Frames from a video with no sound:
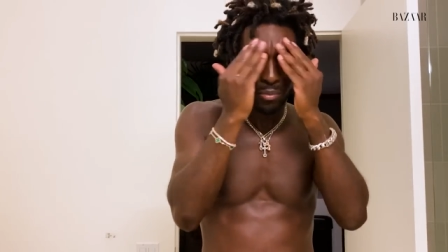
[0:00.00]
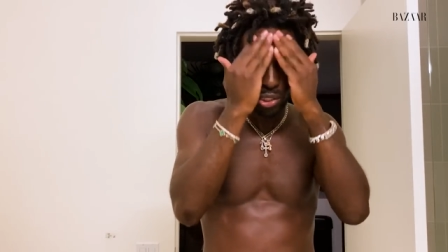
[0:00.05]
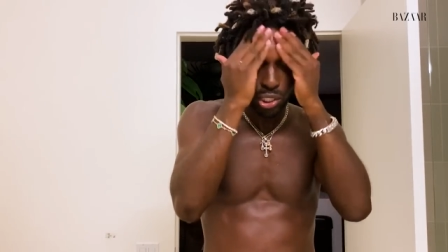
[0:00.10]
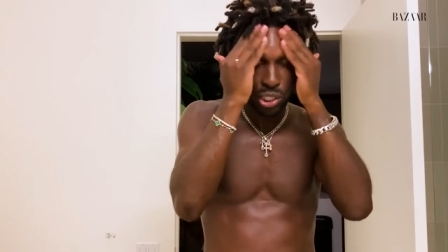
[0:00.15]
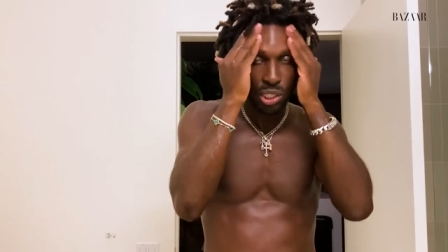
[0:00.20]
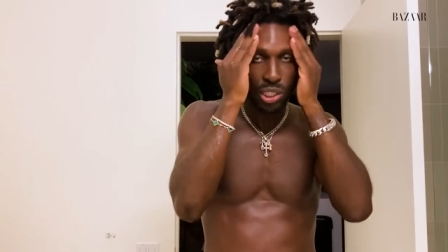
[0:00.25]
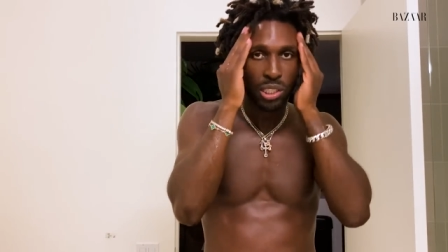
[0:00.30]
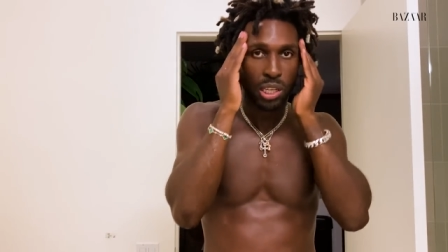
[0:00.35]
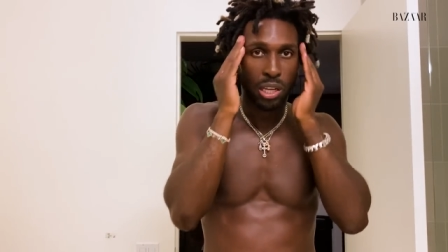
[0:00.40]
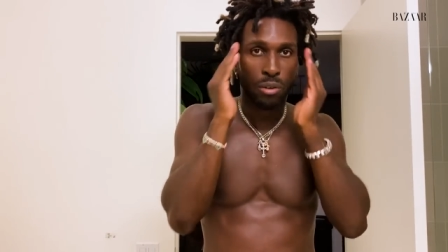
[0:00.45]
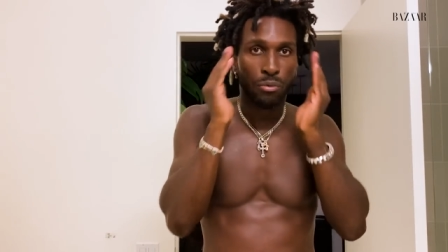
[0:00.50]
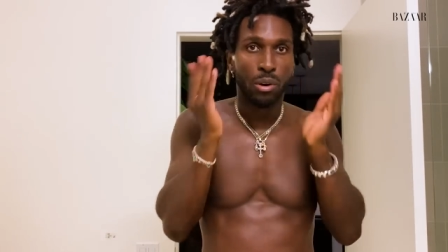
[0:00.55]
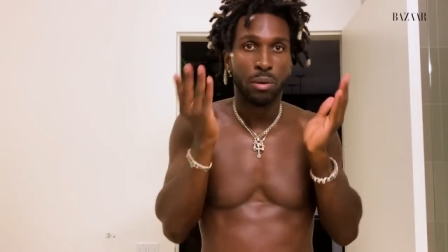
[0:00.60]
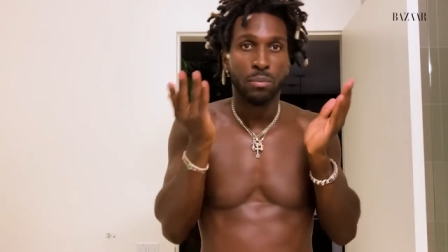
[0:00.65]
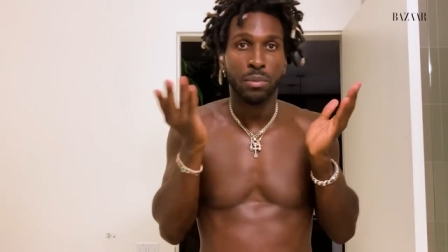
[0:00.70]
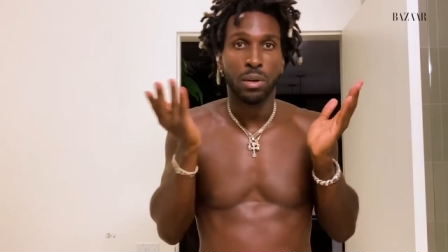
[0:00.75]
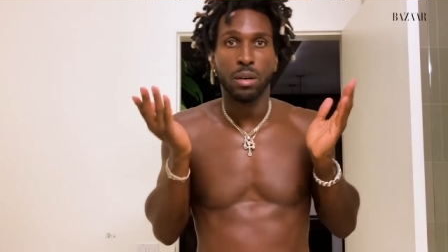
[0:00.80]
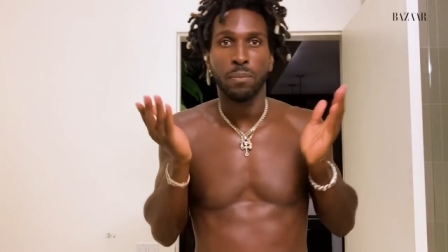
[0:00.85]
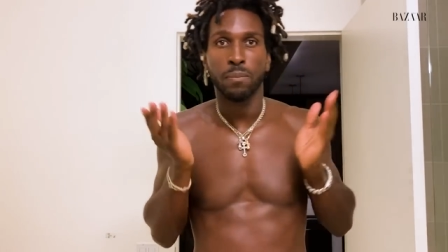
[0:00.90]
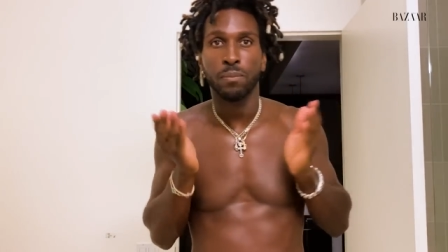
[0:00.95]
She said
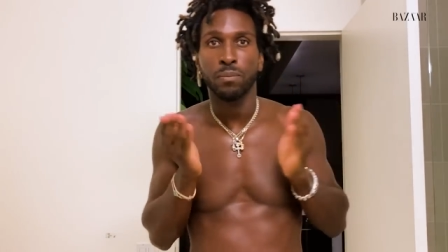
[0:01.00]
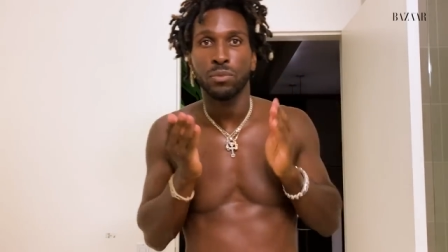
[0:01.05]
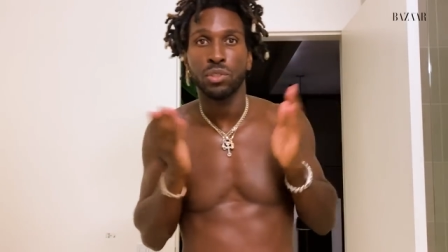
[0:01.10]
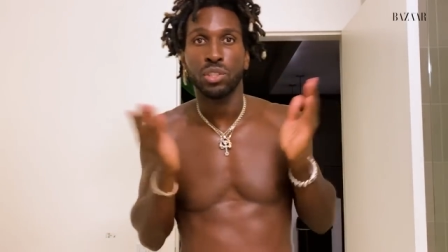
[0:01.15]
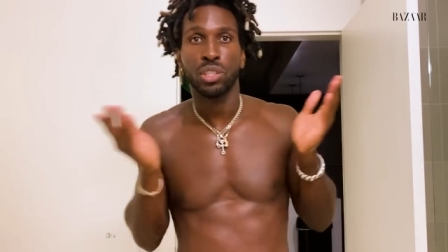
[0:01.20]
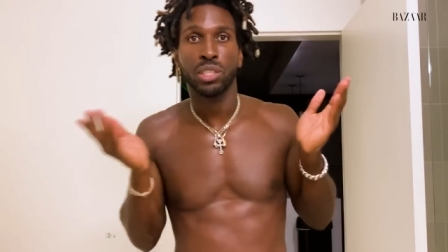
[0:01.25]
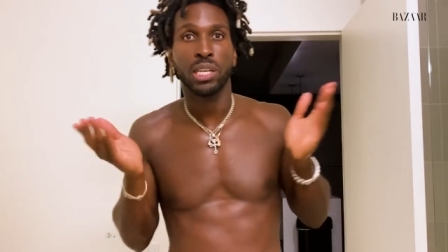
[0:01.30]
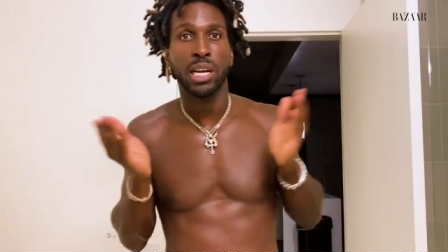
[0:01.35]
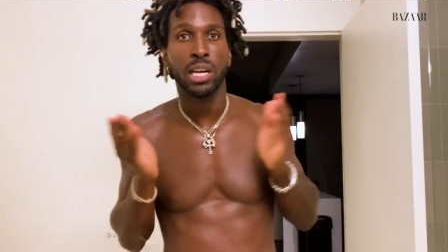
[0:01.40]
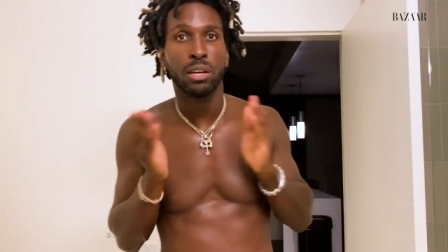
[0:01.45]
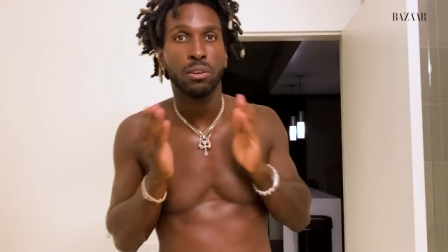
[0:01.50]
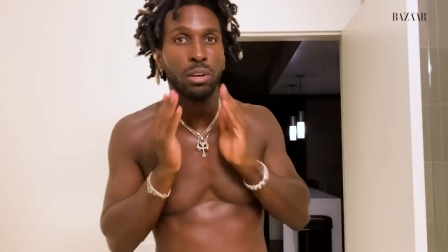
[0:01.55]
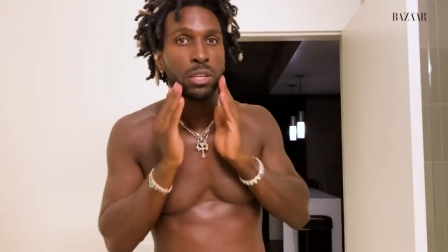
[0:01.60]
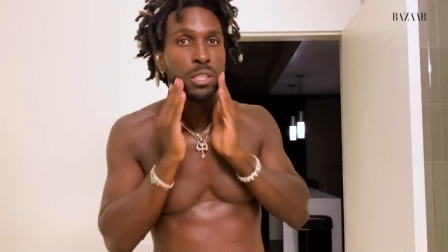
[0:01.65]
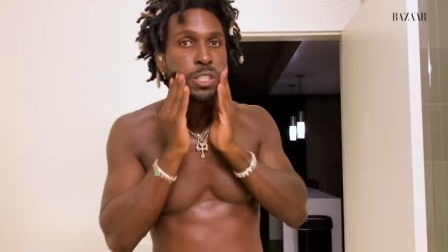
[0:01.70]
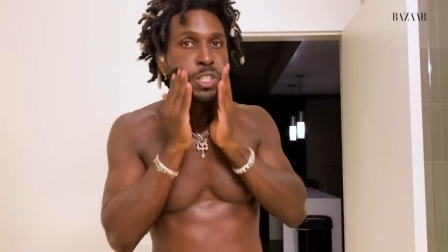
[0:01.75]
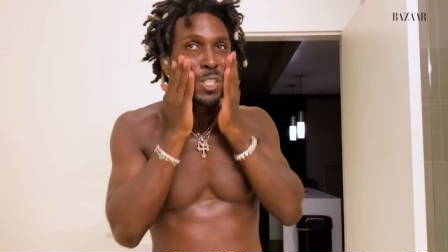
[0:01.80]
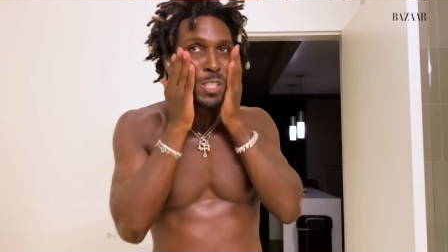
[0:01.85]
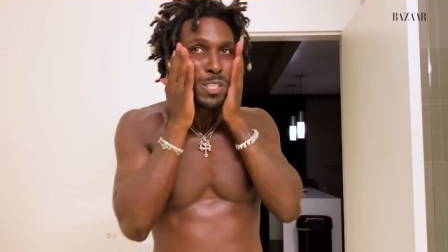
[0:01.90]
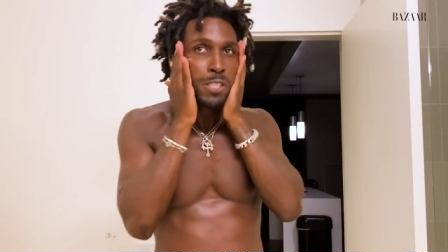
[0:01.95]
rub up and she got great
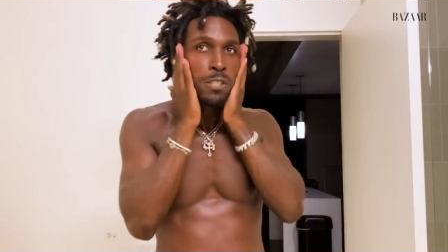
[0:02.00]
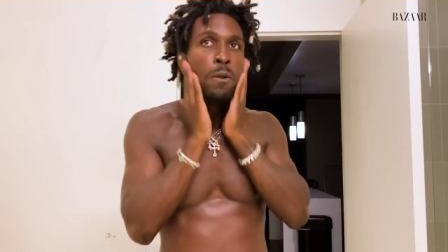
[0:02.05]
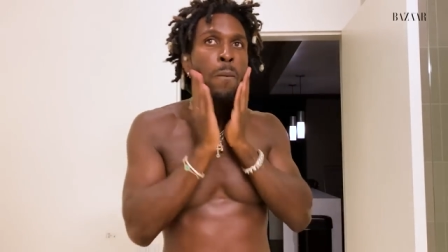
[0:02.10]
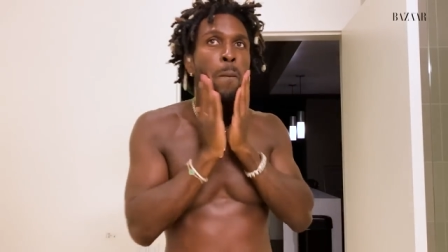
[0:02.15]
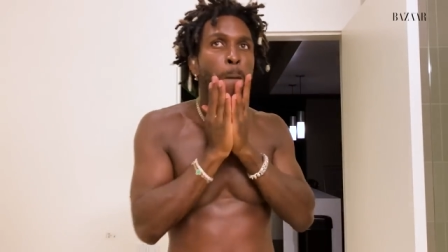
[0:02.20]
skin.